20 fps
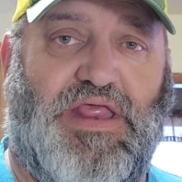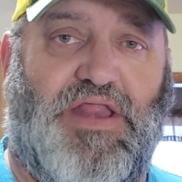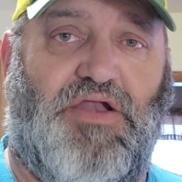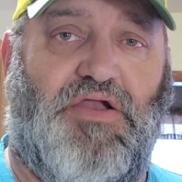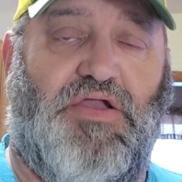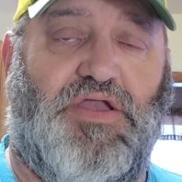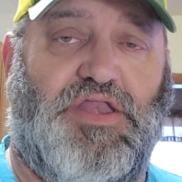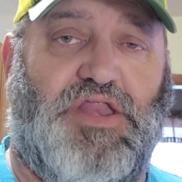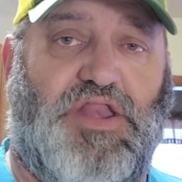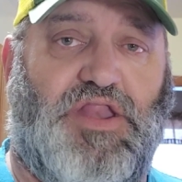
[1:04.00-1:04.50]

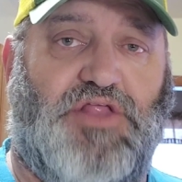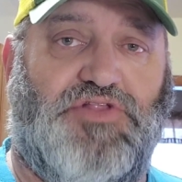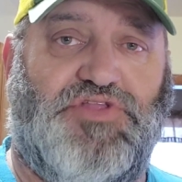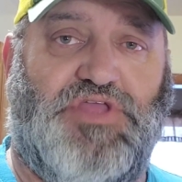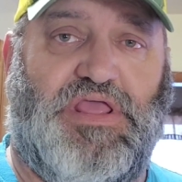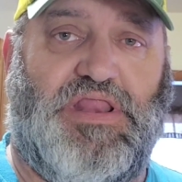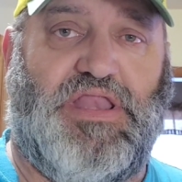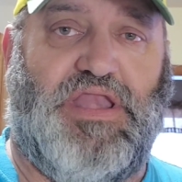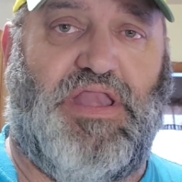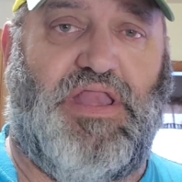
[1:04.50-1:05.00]
dinner and you
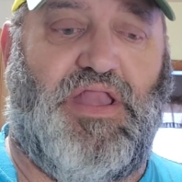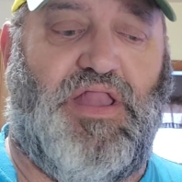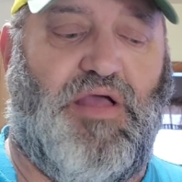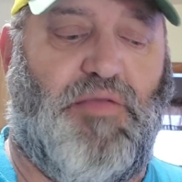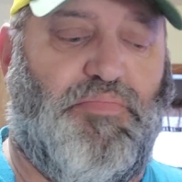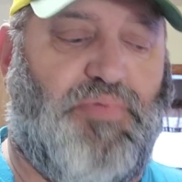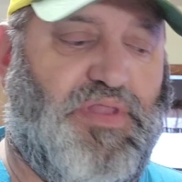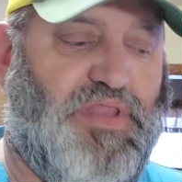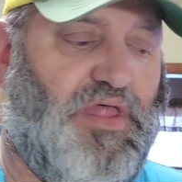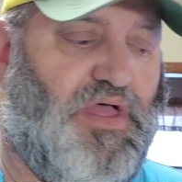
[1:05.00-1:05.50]
just heated it
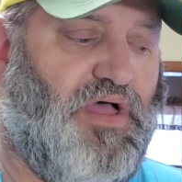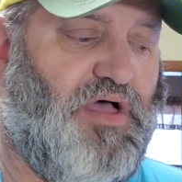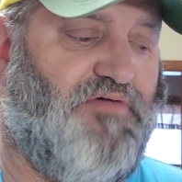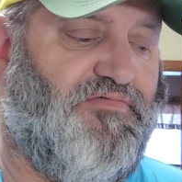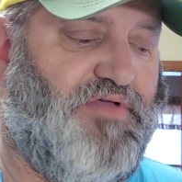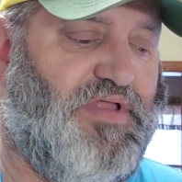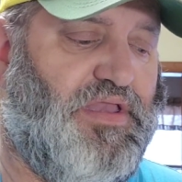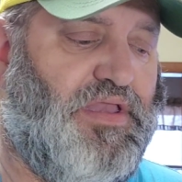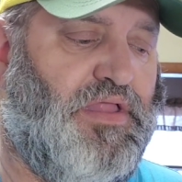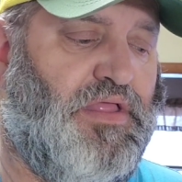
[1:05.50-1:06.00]
up in the
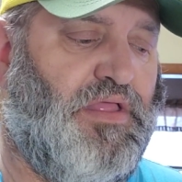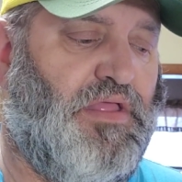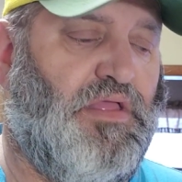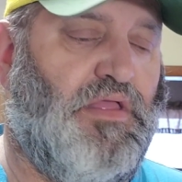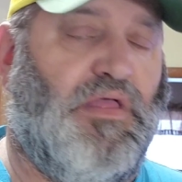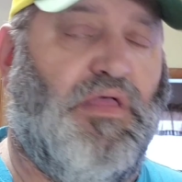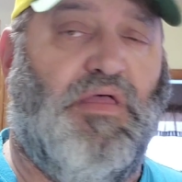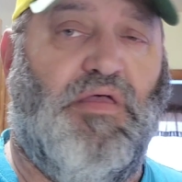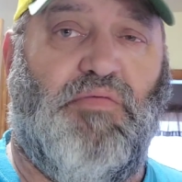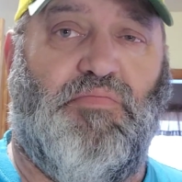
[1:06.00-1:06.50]
oven
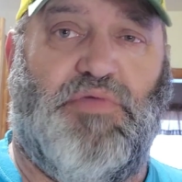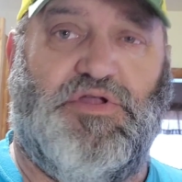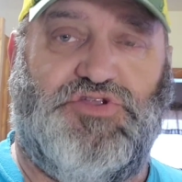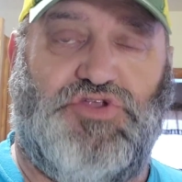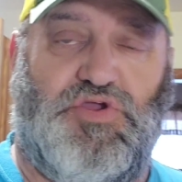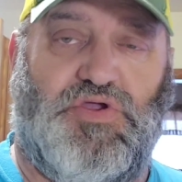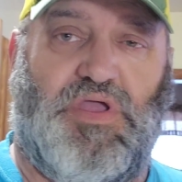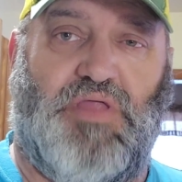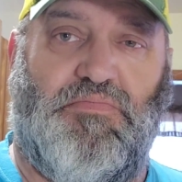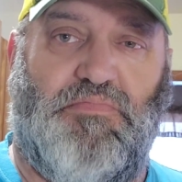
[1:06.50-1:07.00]

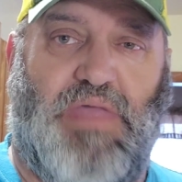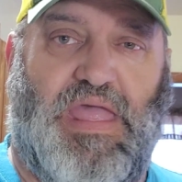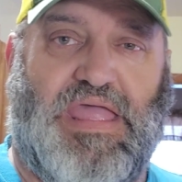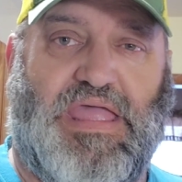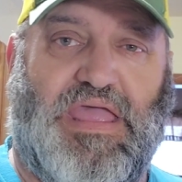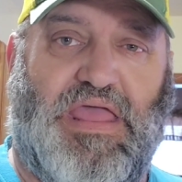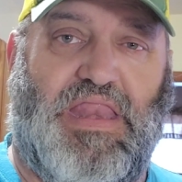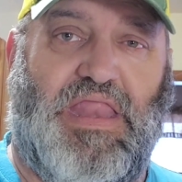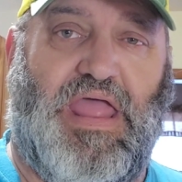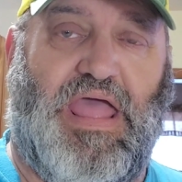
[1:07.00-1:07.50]
but you can
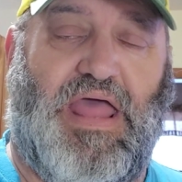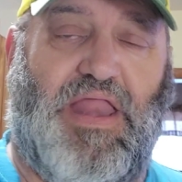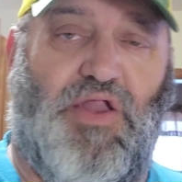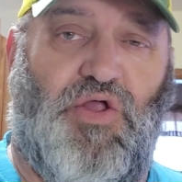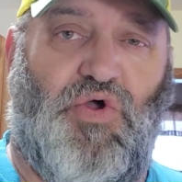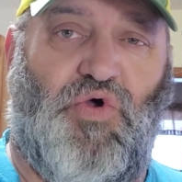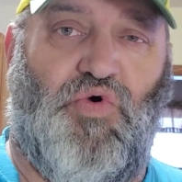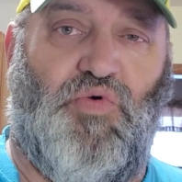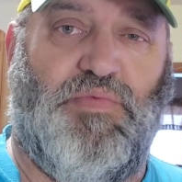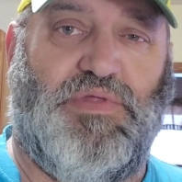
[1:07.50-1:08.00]
make it at
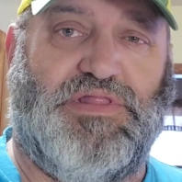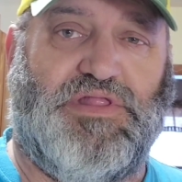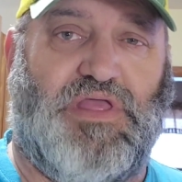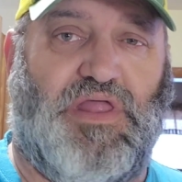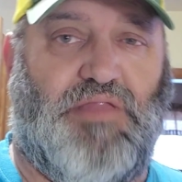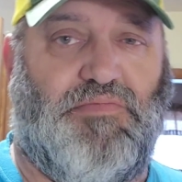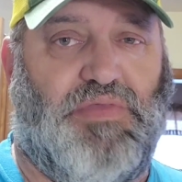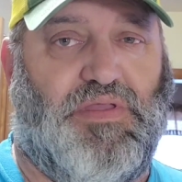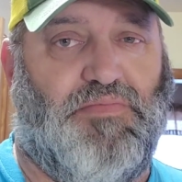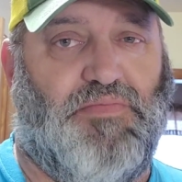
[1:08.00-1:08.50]
home. It's
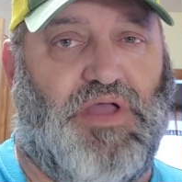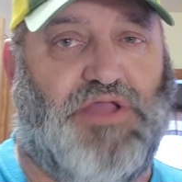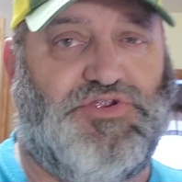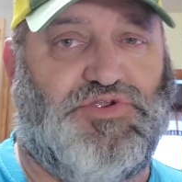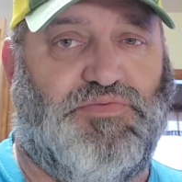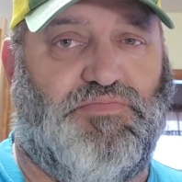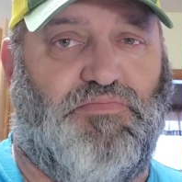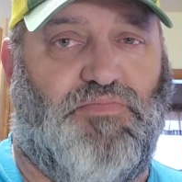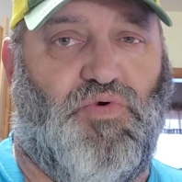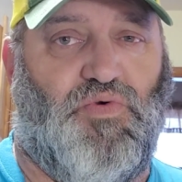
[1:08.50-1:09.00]
going to be
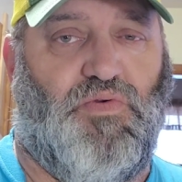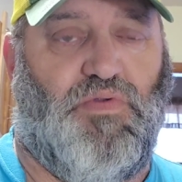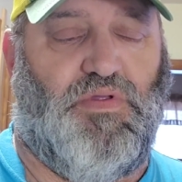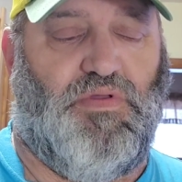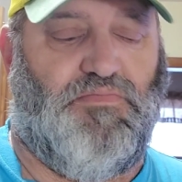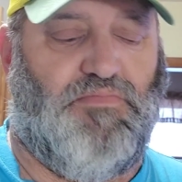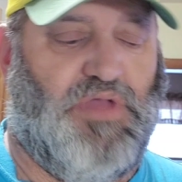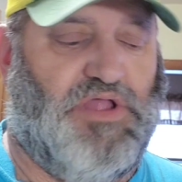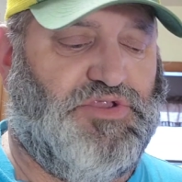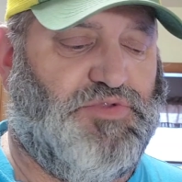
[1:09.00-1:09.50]
much,
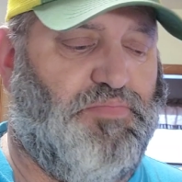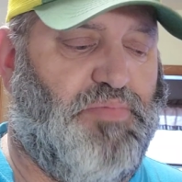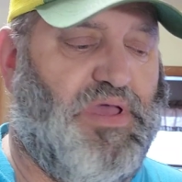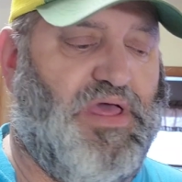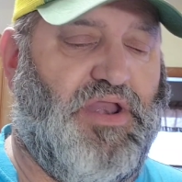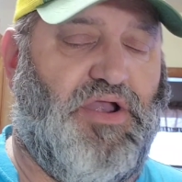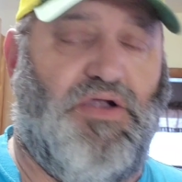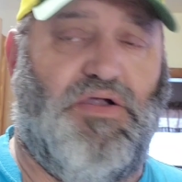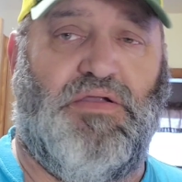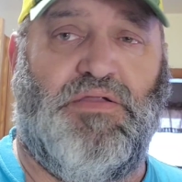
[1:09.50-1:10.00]
much
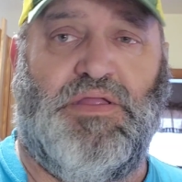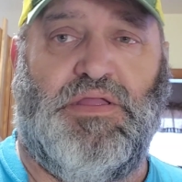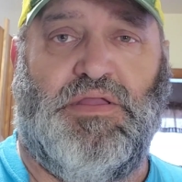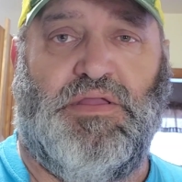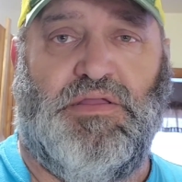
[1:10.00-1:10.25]
better.